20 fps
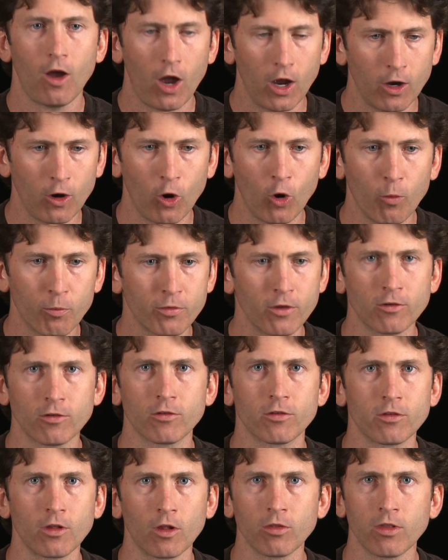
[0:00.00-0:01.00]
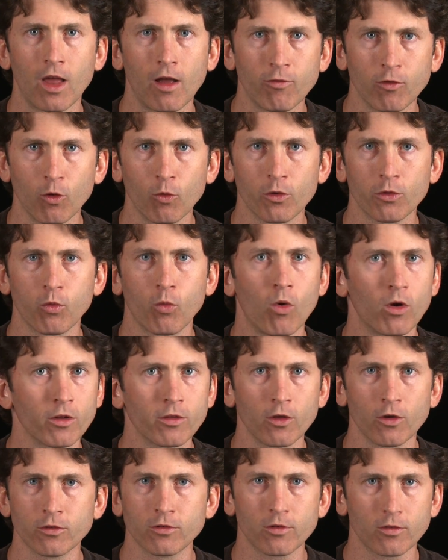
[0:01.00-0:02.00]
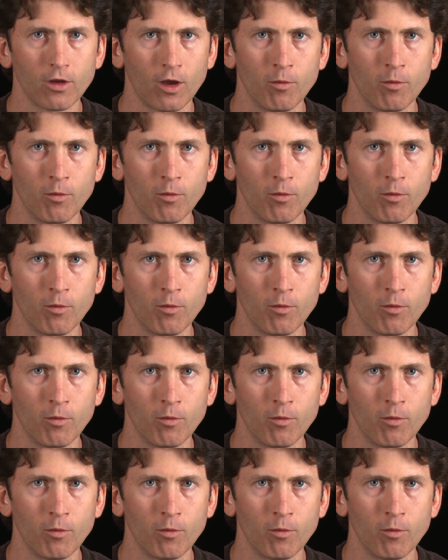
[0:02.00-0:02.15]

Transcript: I hope this is the level with one of those